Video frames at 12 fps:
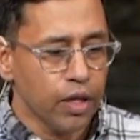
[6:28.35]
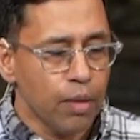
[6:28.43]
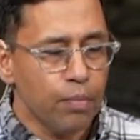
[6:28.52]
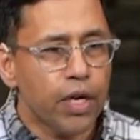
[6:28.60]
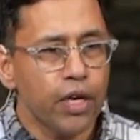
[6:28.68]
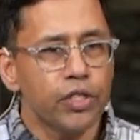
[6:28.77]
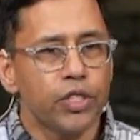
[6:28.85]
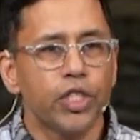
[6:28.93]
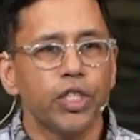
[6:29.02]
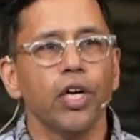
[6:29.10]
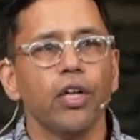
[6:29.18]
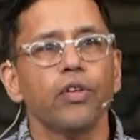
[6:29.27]
Because
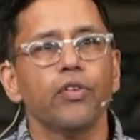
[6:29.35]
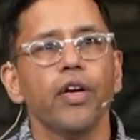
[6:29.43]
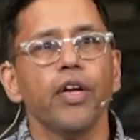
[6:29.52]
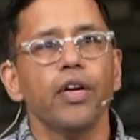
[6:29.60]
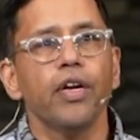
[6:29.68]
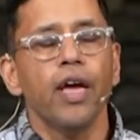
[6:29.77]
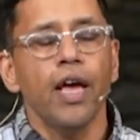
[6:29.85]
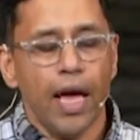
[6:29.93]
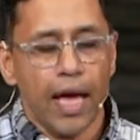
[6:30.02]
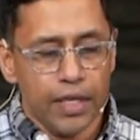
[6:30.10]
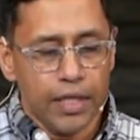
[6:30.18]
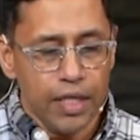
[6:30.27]
children
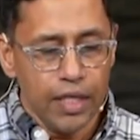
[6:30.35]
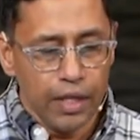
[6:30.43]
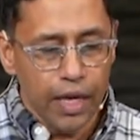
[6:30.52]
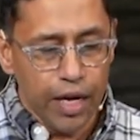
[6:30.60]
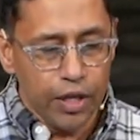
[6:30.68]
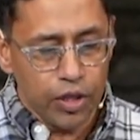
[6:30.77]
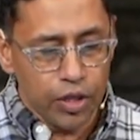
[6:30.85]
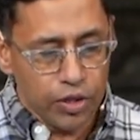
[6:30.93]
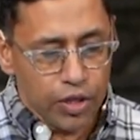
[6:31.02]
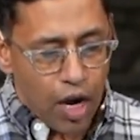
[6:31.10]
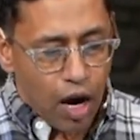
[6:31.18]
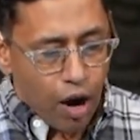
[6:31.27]
and teenagers
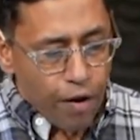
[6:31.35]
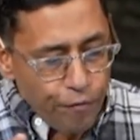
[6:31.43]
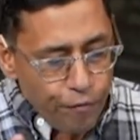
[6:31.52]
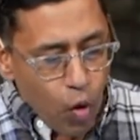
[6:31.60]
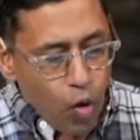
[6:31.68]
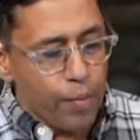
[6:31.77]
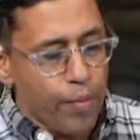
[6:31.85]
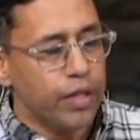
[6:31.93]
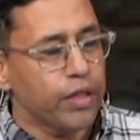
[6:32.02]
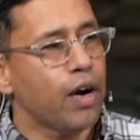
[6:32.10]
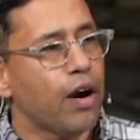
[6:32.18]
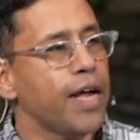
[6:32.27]
are forming
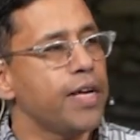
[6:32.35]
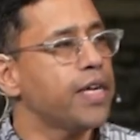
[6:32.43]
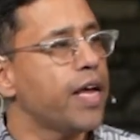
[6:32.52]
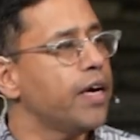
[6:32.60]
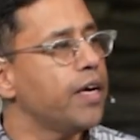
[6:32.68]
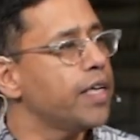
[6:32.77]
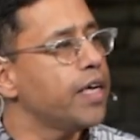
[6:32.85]
their identity.